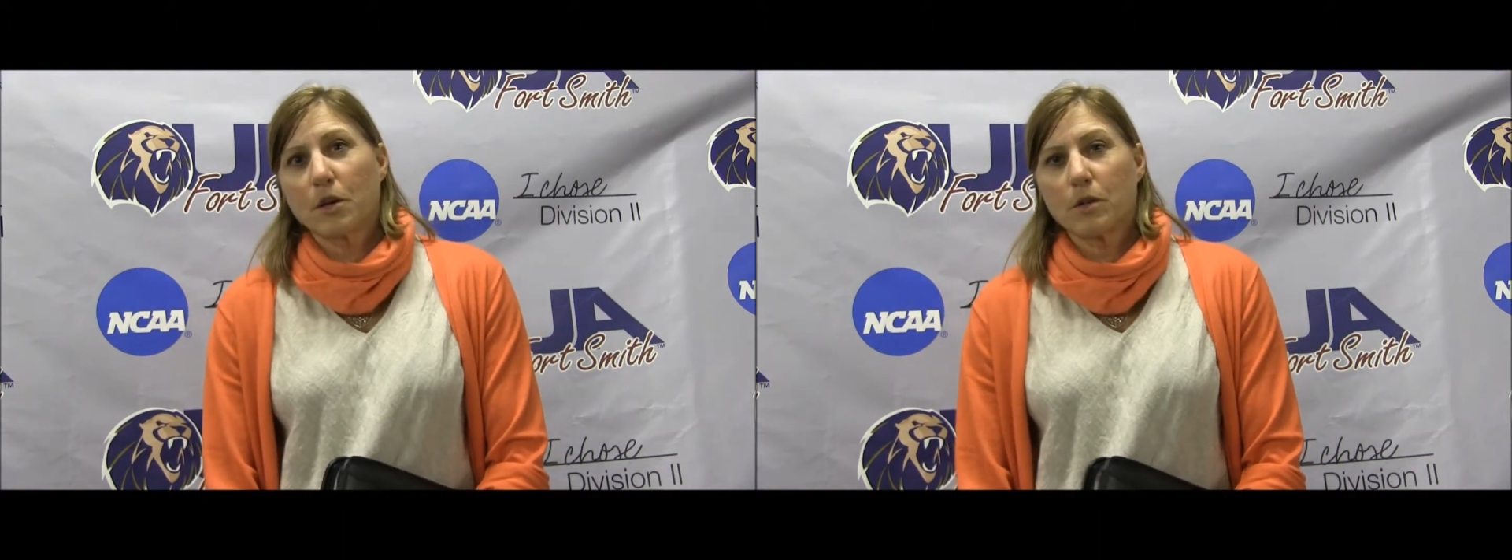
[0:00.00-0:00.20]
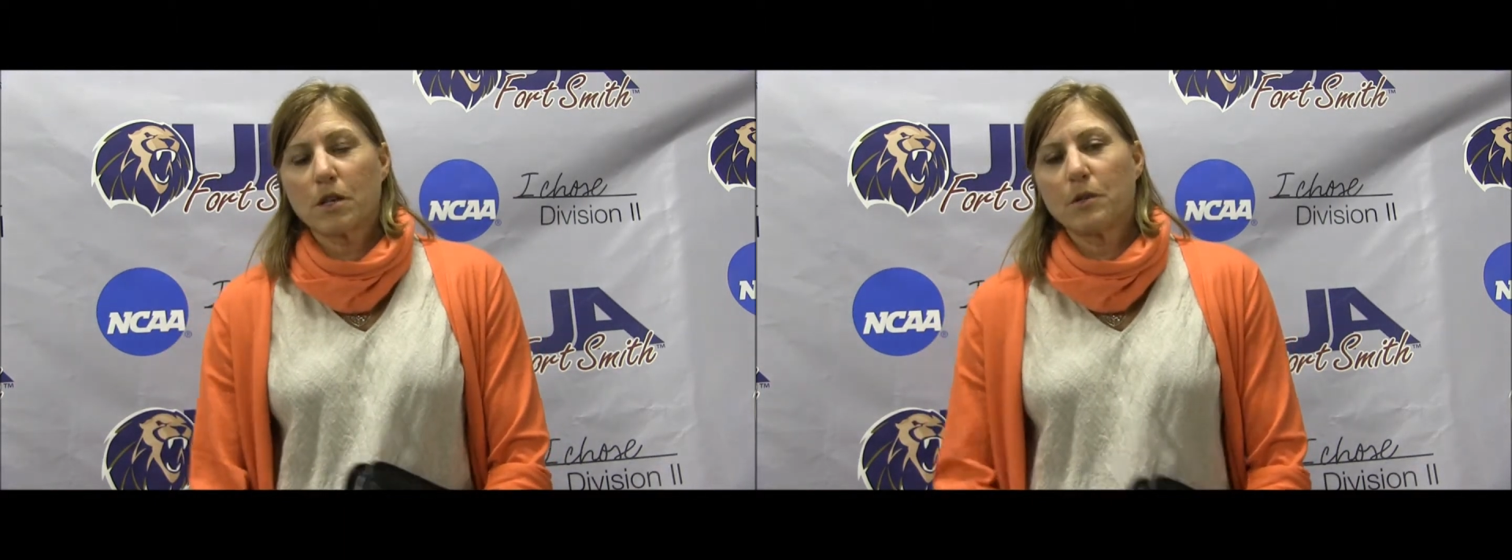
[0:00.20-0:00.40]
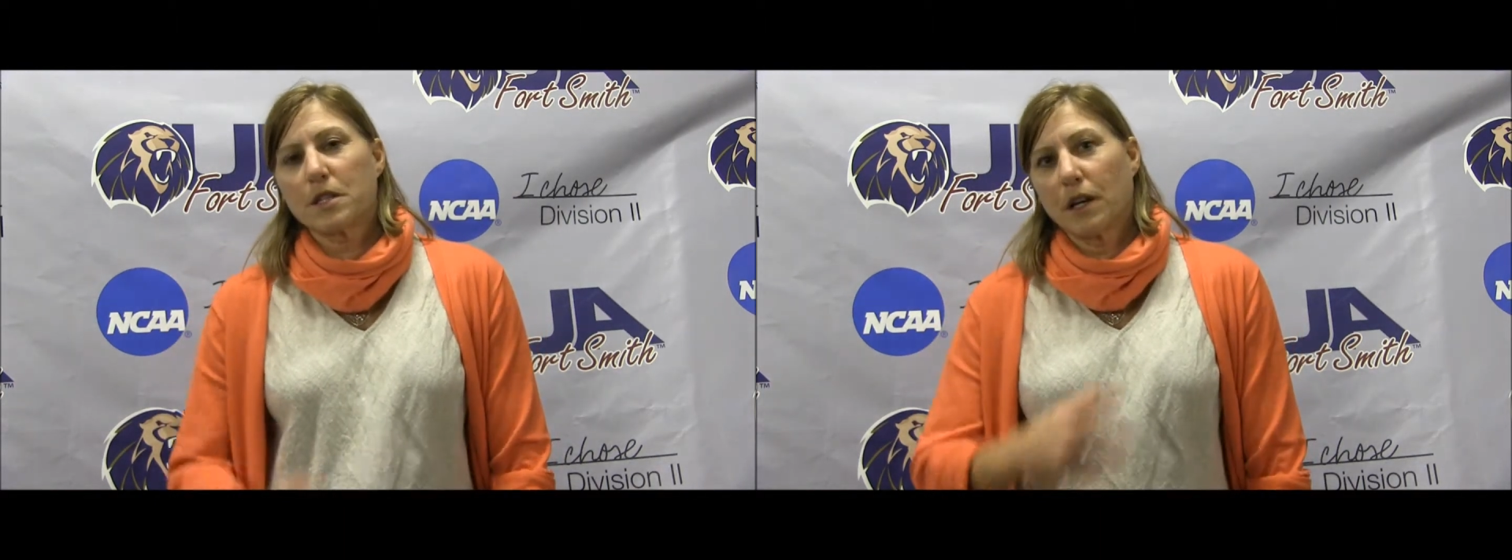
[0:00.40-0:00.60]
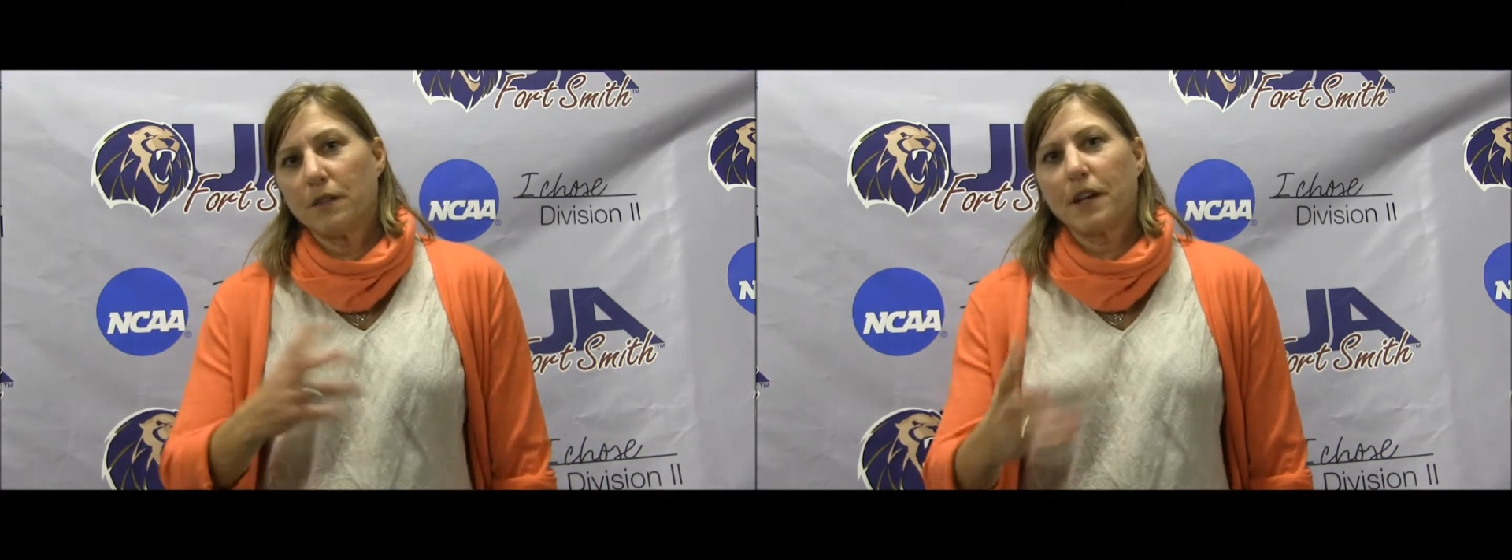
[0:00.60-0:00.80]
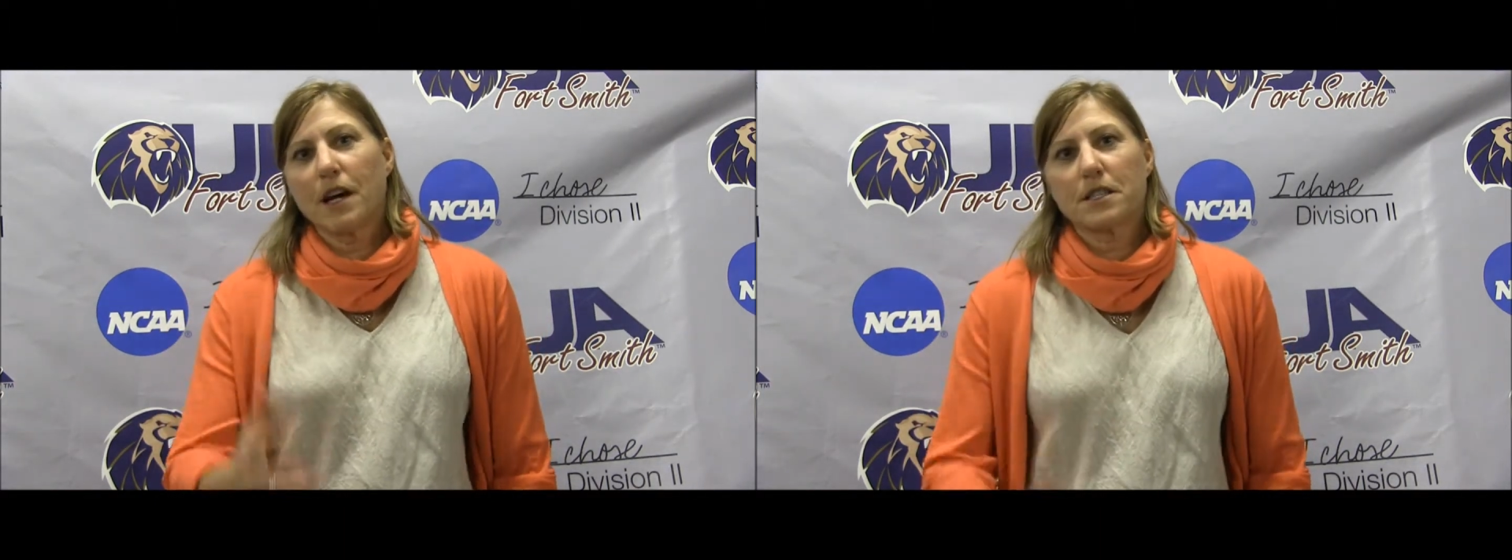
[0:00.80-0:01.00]
so it's always
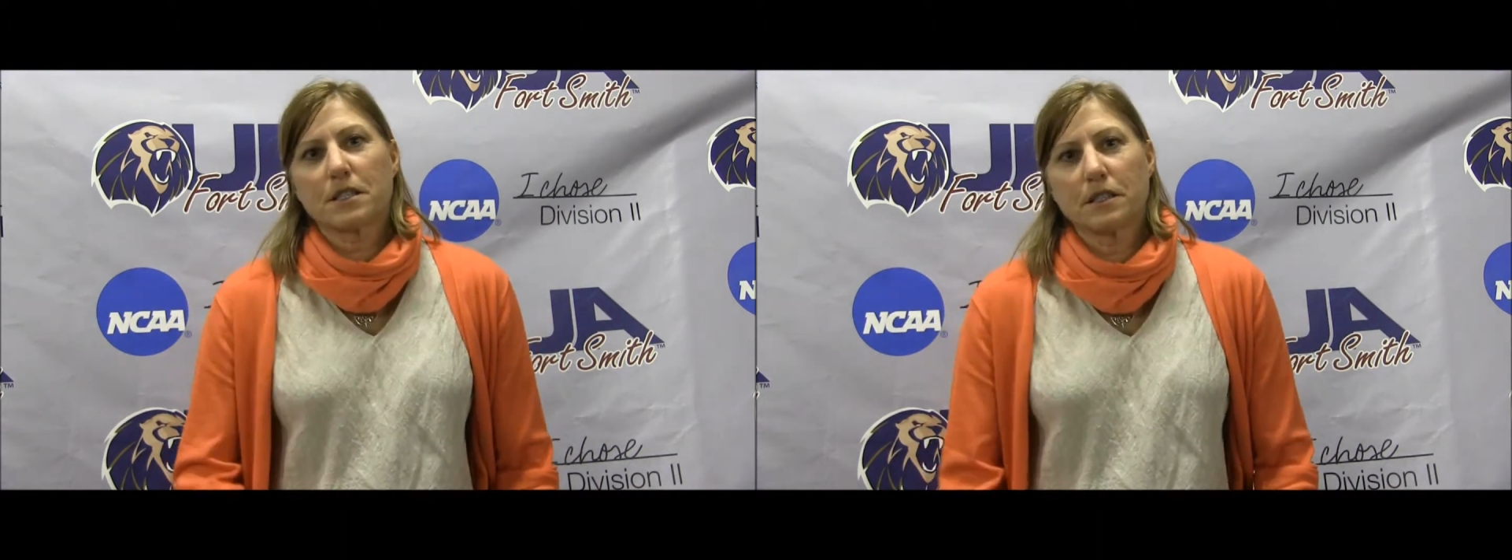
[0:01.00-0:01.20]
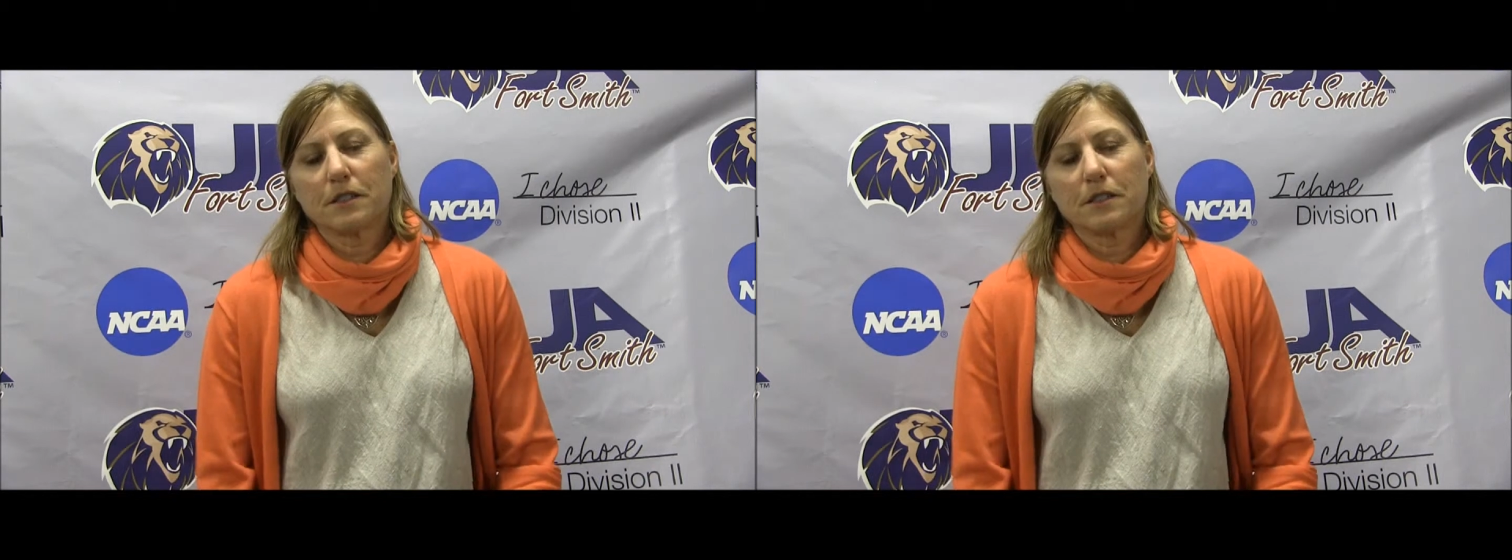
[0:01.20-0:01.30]
kind of nice